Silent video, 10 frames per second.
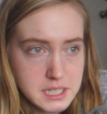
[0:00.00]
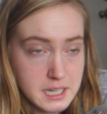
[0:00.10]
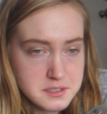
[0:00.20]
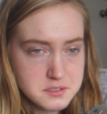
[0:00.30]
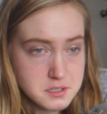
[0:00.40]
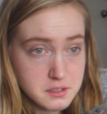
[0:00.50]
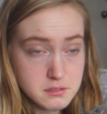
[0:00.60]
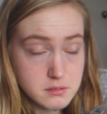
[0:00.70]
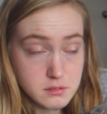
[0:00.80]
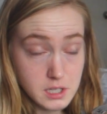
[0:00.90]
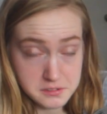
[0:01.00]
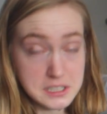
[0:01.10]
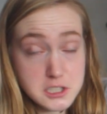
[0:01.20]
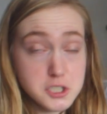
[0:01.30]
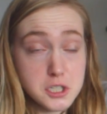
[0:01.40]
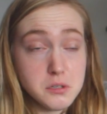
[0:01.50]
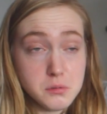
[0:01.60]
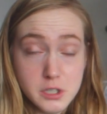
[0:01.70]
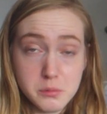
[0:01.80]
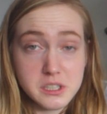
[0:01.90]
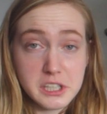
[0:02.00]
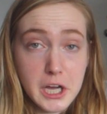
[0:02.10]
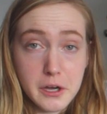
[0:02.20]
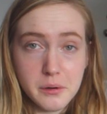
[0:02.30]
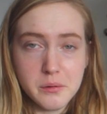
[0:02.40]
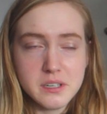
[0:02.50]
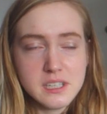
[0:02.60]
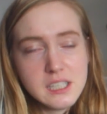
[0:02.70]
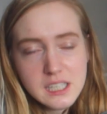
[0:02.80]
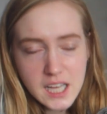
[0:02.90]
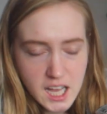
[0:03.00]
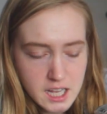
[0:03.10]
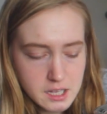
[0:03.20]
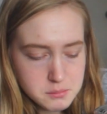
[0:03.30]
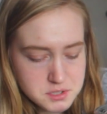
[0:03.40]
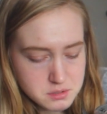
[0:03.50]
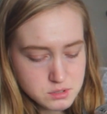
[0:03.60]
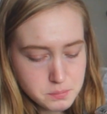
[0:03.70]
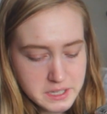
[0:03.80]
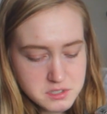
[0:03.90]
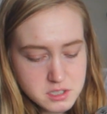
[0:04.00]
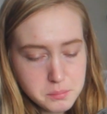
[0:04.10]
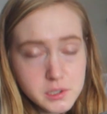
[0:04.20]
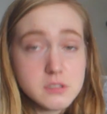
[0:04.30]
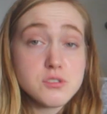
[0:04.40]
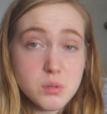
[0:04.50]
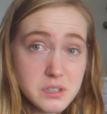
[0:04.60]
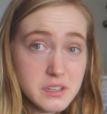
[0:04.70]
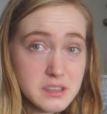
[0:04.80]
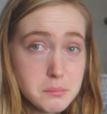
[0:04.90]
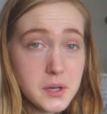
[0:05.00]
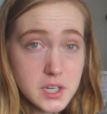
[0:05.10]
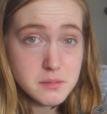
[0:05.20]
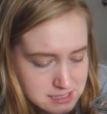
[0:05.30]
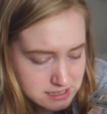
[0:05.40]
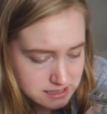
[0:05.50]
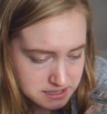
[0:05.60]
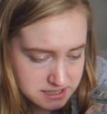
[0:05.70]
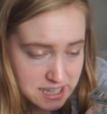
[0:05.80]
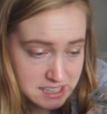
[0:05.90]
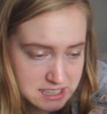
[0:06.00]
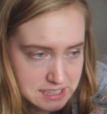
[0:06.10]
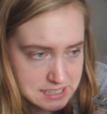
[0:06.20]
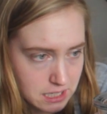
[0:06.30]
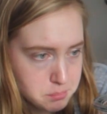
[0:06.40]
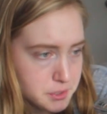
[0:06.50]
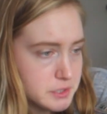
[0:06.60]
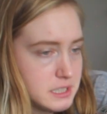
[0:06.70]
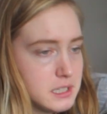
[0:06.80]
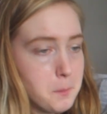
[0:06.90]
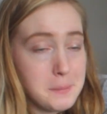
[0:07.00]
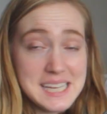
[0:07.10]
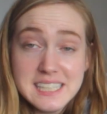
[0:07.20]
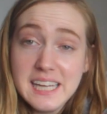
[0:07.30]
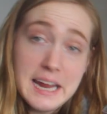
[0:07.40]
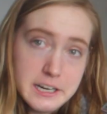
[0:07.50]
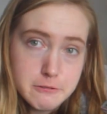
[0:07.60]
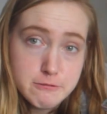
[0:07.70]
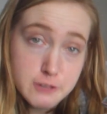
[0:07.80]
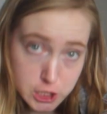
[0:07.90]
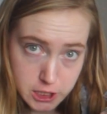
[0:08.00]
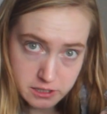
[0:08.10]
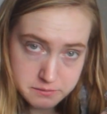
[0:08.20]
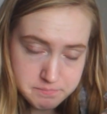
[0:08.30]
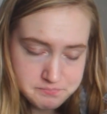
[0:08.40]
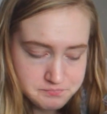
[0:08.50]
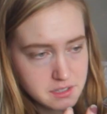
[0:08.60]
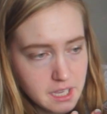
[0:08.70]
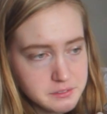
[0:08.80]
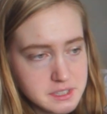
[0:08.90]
and it has nothing to do, nowhere to go. So it's best to put soil at the bottom. Secondly, I put in a Maidenhair Fern. Now